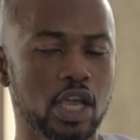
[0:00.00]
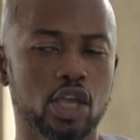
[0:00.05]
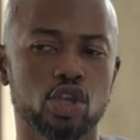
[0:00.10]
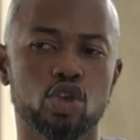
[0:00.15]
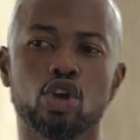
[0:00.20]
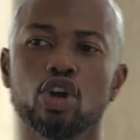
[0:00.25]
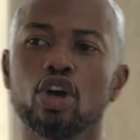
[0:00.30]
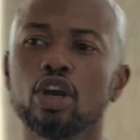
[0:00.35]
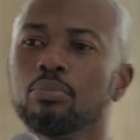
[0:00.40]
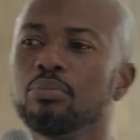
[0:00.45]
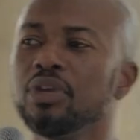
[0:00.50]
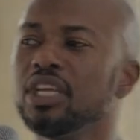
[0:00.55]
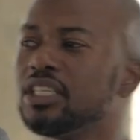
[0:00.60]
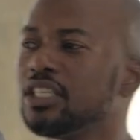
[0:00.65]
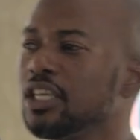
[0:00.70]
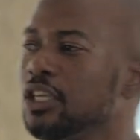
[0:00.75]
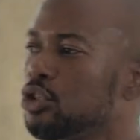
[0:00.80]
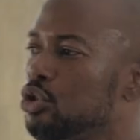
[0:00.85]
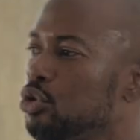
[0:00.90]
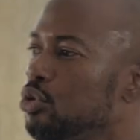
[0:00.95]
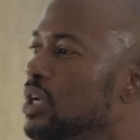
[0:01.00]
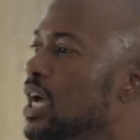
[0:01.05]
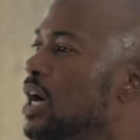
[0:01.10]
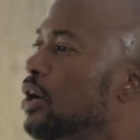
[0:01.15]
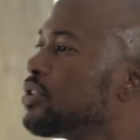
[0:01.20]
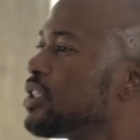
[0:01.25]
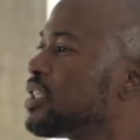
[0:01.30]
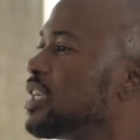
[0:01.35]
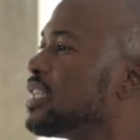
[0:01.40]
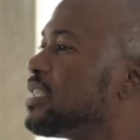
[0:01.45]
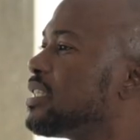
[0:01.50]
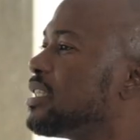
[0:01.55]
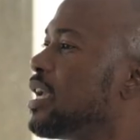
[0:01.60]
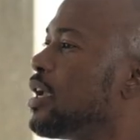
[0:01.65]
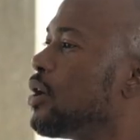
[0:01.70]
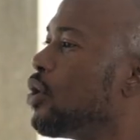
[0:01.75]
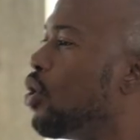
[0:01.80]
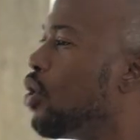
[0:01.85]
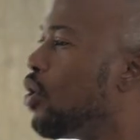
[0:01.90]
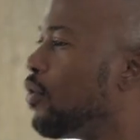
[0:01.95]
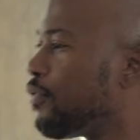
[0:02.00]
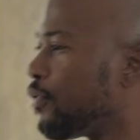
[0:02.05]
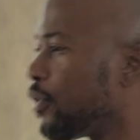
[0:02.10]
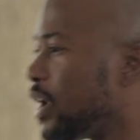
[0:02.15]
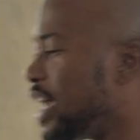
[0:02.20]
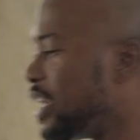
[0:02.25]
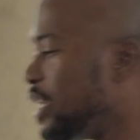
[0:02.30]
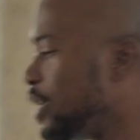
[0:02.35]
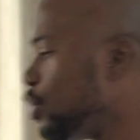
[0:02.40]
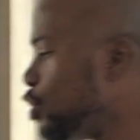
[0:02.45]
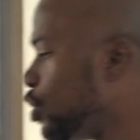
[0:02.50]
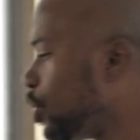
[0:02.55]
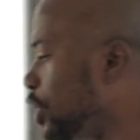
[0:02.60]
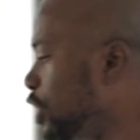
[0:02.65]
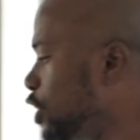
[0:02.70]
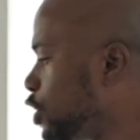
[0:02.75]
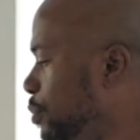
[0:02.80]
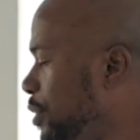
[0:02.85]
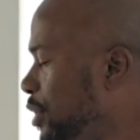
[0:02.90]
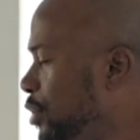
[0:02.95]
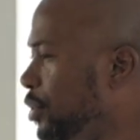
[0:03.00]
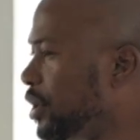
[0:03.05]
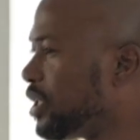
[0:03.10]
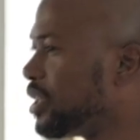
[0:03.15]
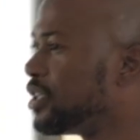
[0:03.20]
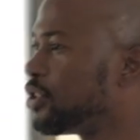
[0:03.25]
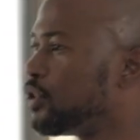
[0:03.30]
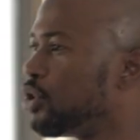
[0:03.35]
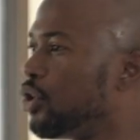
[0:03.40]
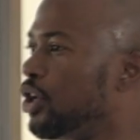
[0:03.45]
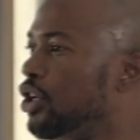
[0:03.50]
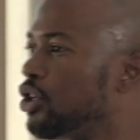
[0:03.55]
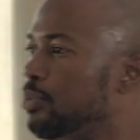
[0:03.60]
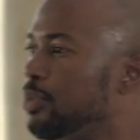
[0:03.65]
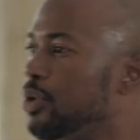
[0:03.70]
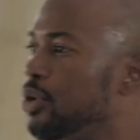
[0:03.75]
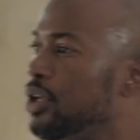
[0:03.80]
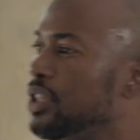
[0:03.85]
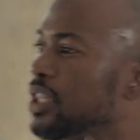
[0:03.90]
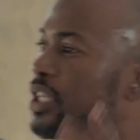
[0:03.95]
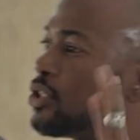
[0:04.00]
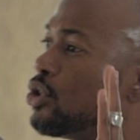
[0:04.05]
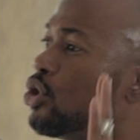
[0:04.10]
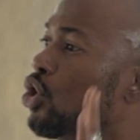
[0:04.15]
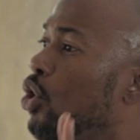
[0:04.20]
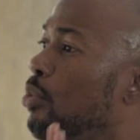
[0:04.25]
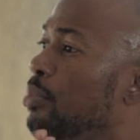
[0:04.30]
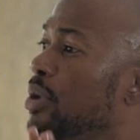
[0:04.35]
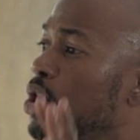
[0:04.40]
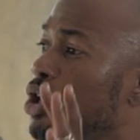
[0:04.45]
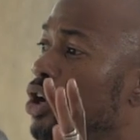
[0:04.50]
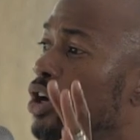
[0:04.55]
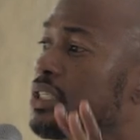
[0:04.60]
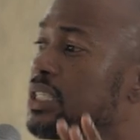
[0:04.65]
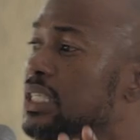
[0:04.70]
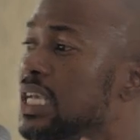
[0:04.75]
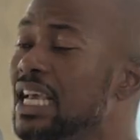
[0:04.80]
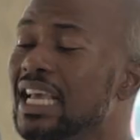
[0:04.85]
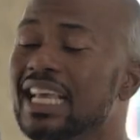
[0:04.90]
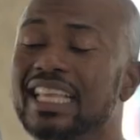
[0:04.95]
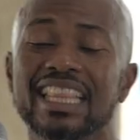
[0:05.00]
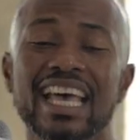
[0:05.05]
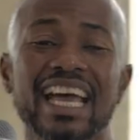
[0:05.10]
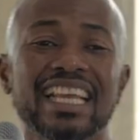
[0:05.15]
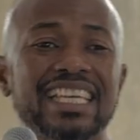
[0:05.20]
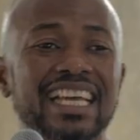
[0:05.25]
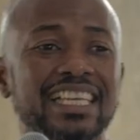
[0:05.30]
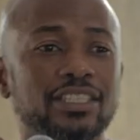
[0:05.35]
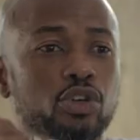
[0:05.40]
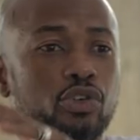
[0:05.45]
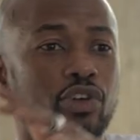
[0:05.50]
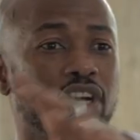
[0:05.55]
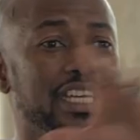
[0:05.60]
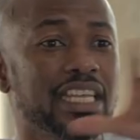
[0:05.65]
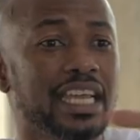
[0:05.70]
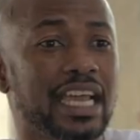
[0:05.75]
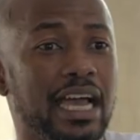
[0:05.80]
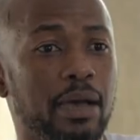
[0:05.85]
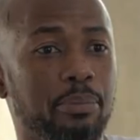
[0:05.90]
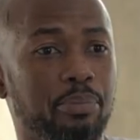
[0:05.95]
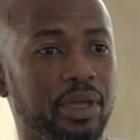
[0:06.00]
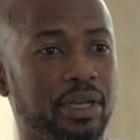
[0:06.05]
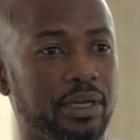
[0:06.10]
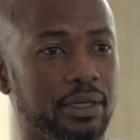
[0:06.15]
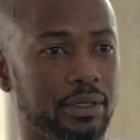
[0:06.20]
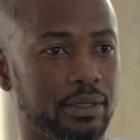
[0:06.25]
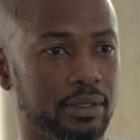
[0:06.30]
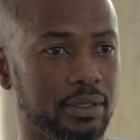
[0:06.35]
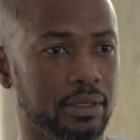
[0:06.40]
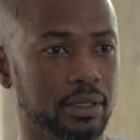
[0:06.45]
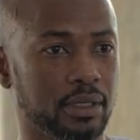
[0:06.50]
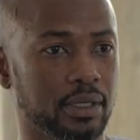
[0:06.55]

You're not meeting to now start saying, oh, Flani, you're going to be doing this, you're going to be doing this. No, because that has already happened.